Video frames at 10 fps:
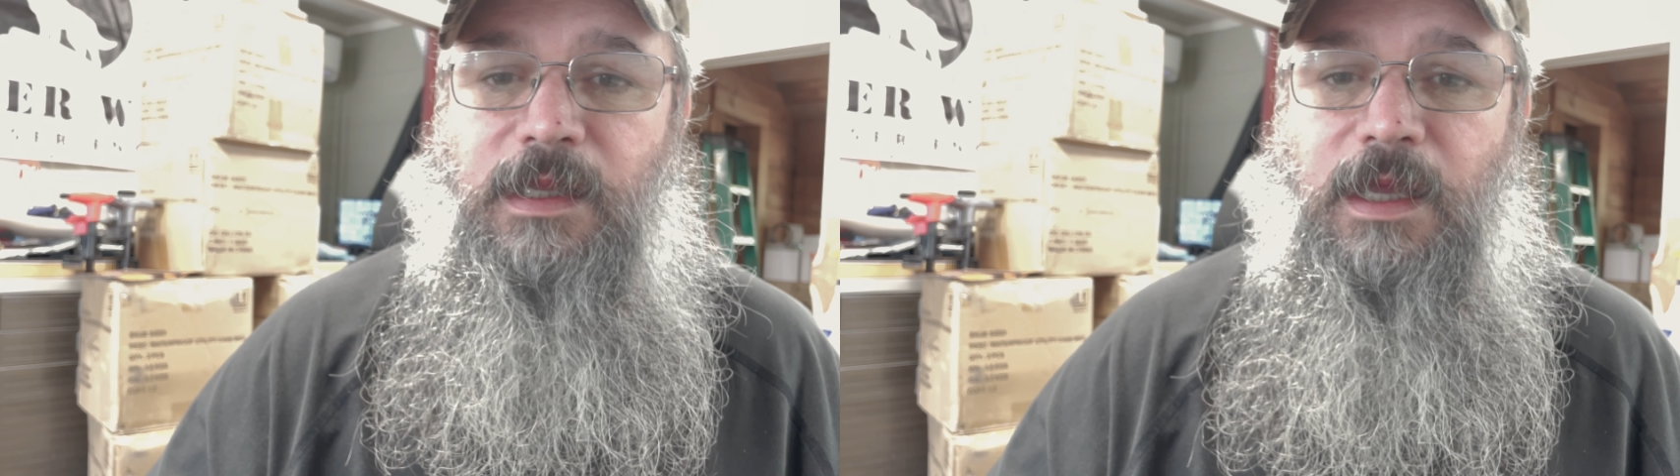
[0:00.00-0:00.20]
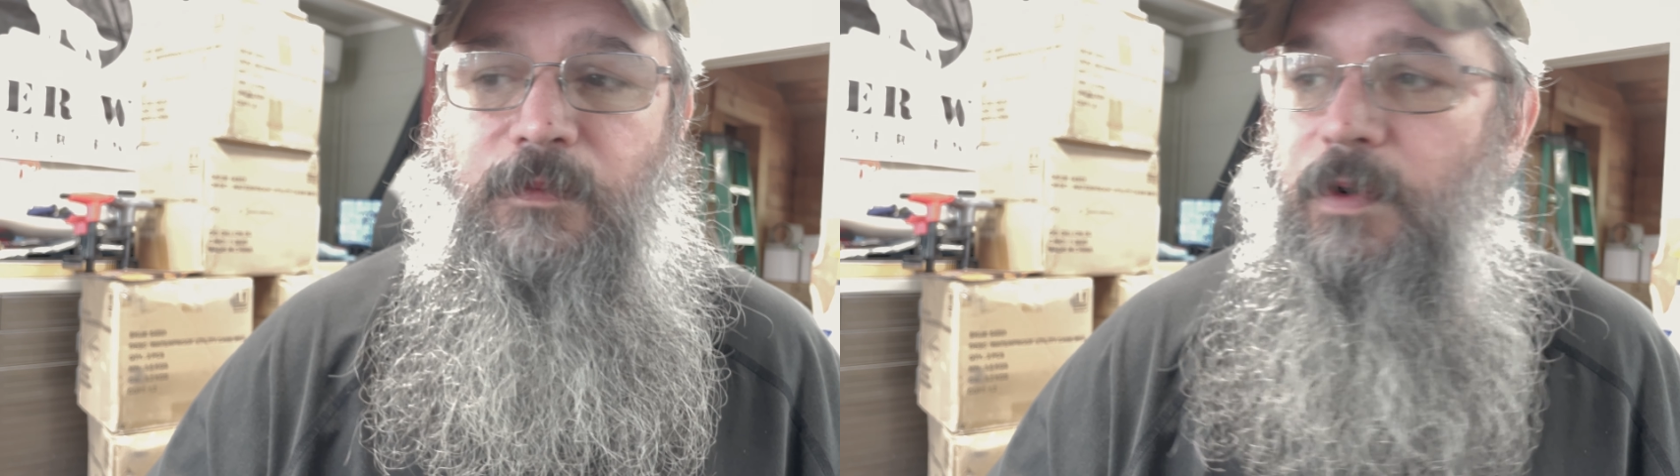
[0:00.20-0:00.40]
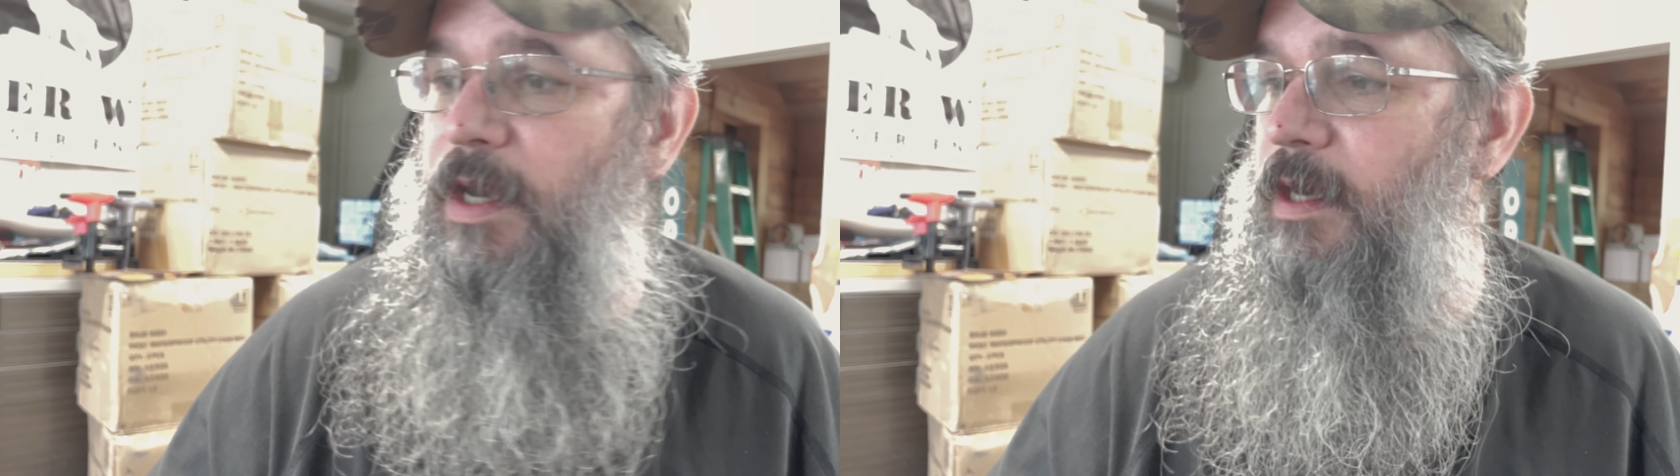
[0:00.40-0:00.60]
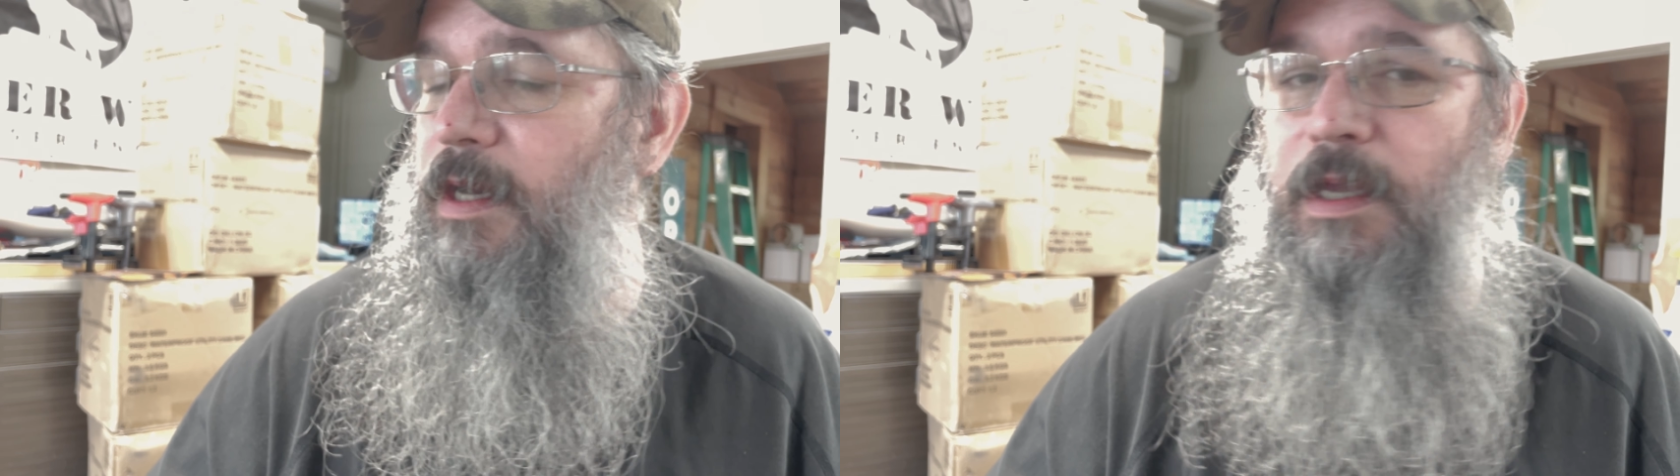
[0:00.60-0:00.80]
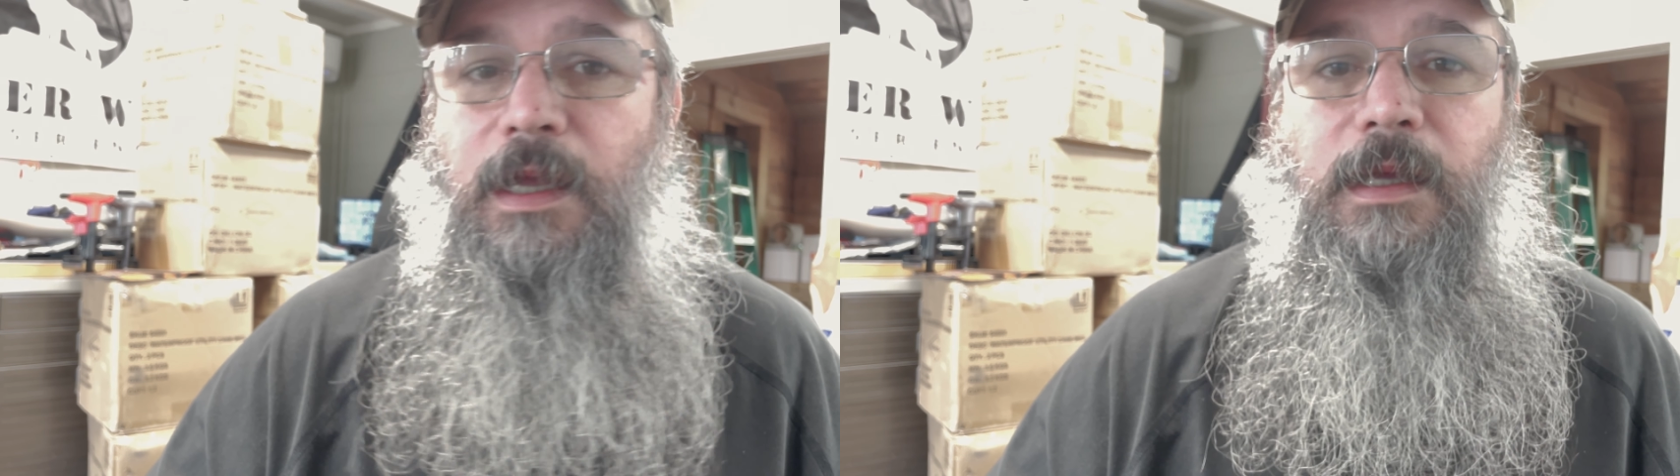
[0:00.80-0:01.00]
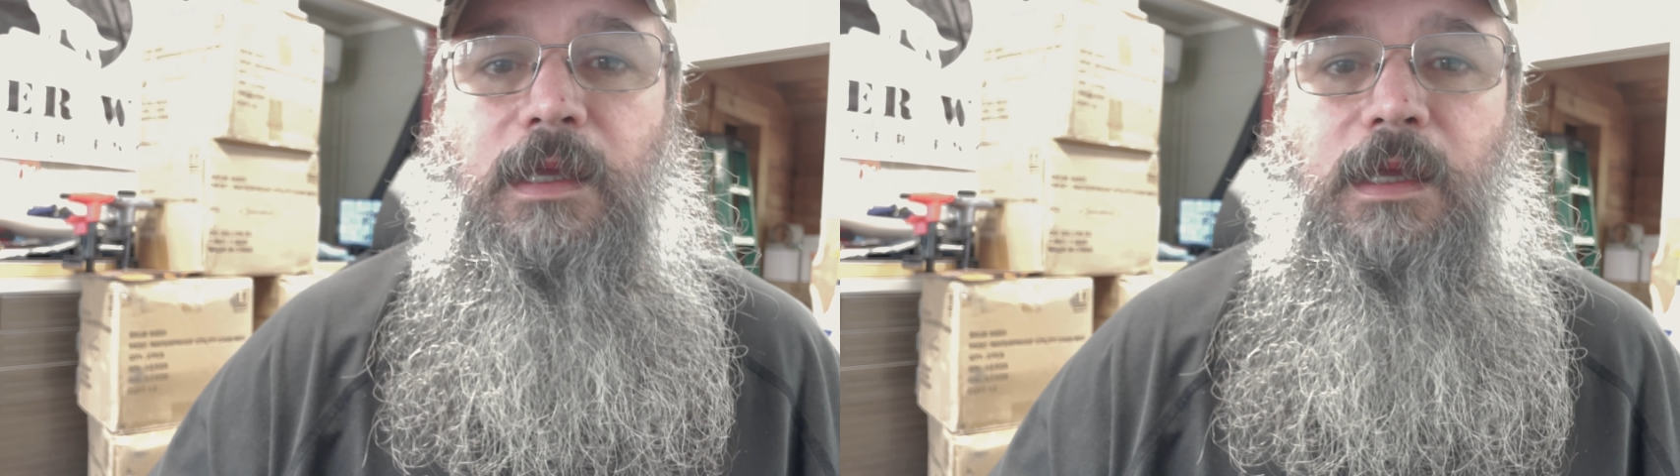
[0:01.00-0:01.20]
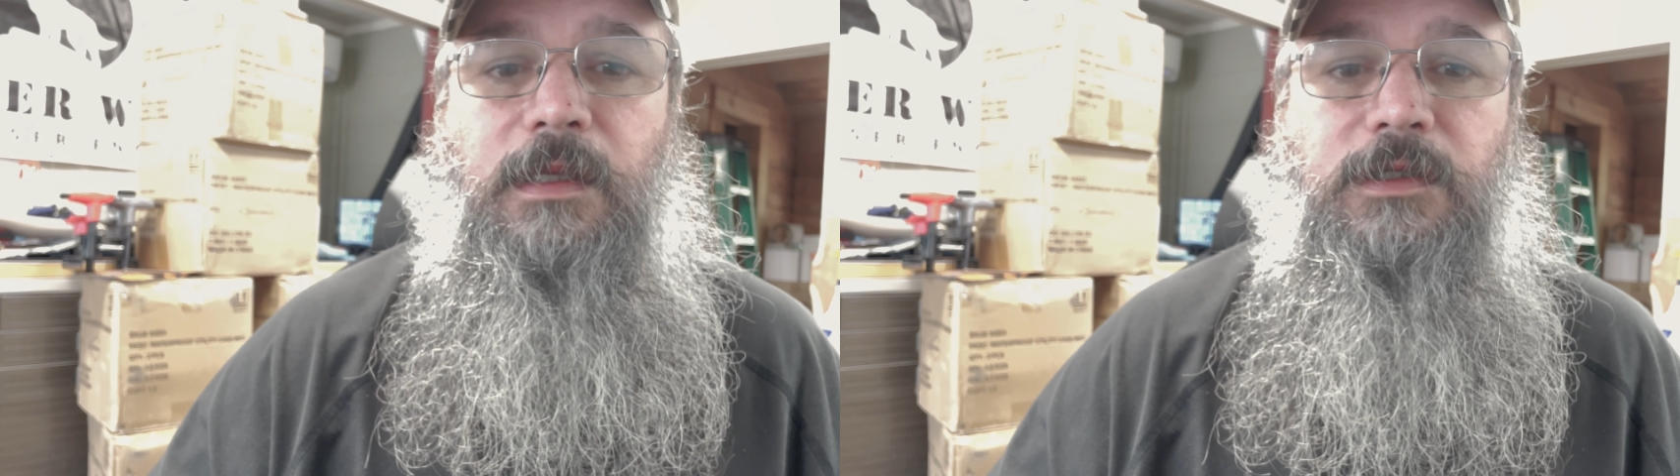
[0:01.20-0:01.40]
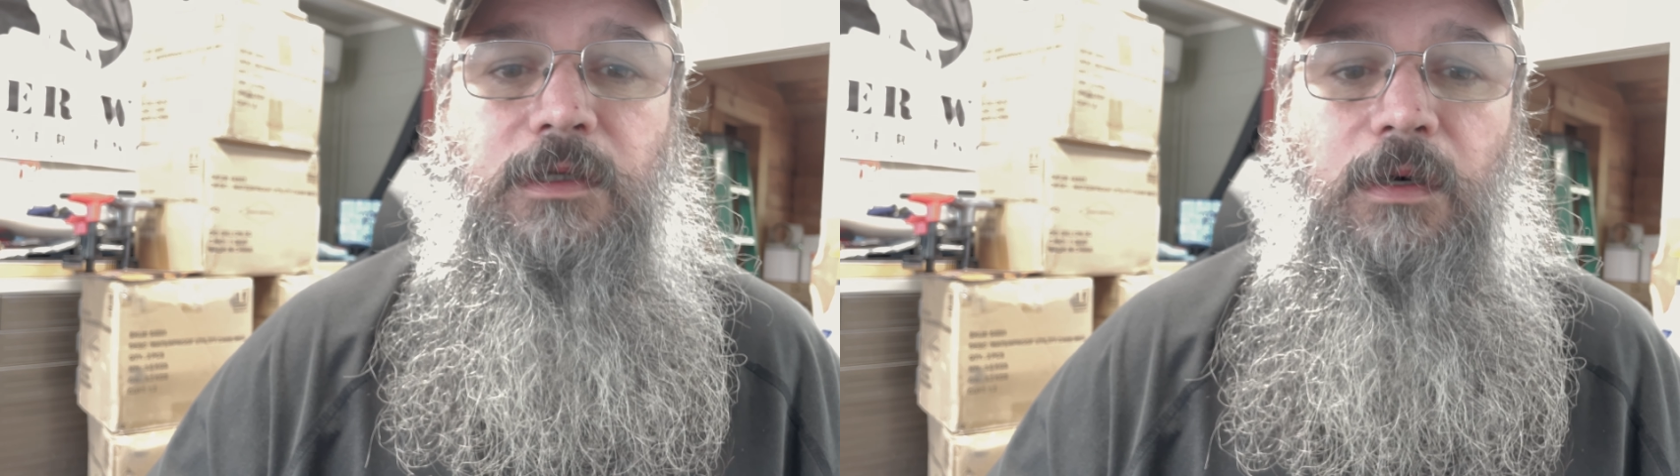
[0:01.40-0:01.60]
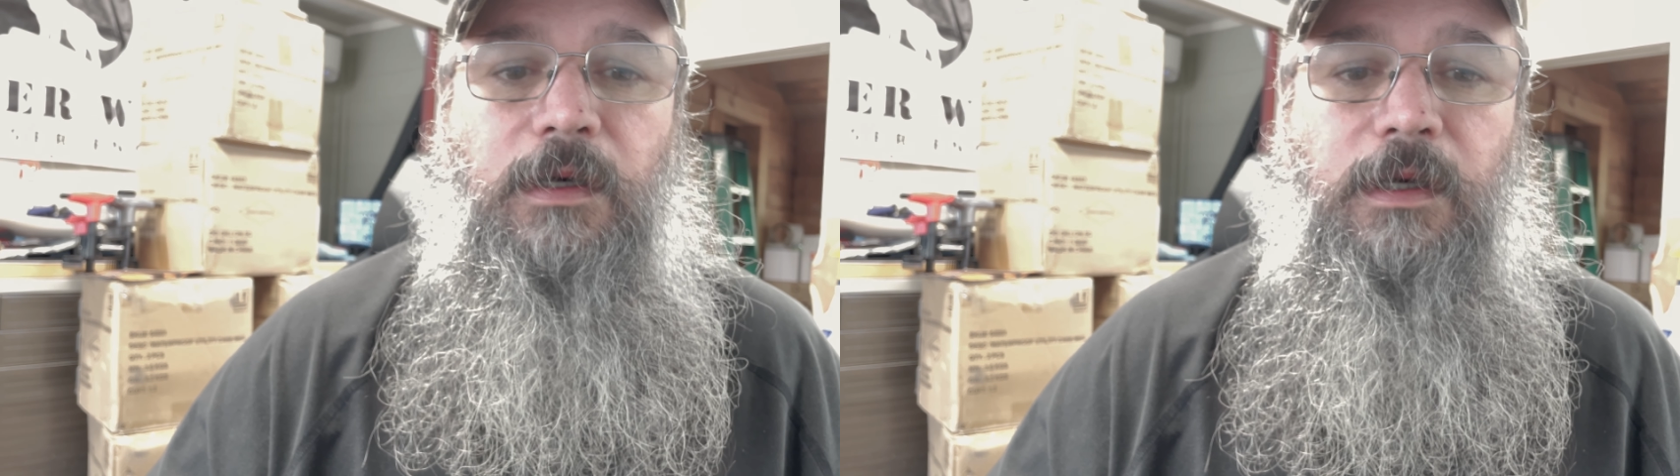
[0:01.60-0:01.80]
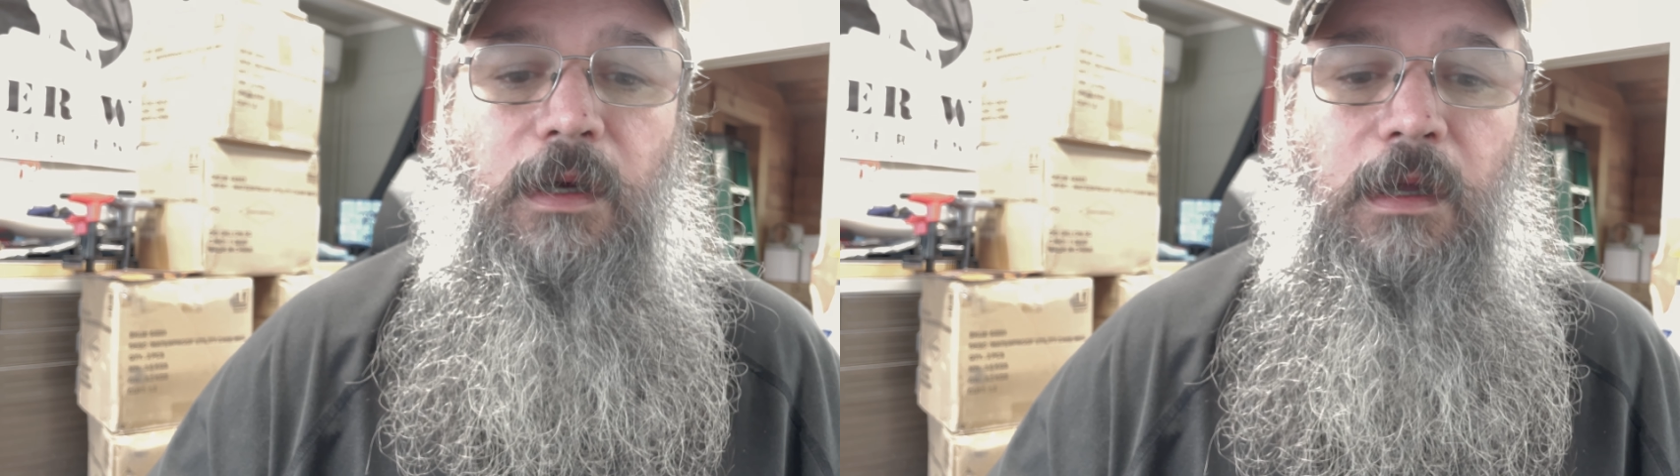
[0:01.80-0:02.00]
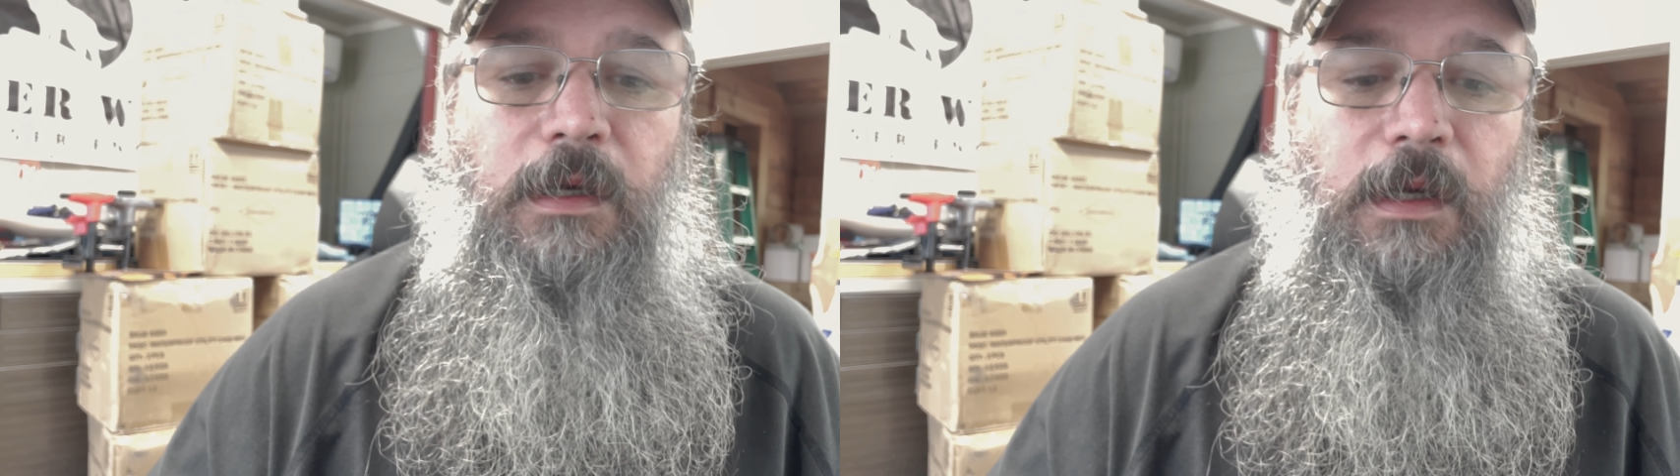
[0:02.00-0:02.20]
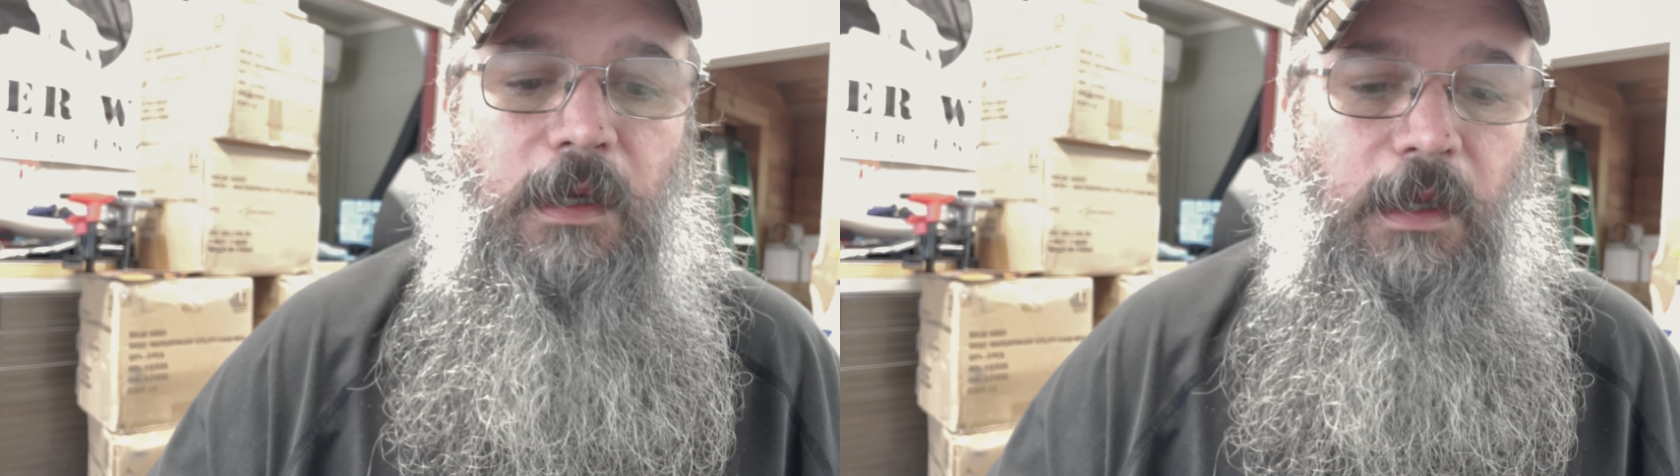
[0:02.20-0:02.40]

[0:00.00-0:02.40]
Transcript: getting ready to get started on.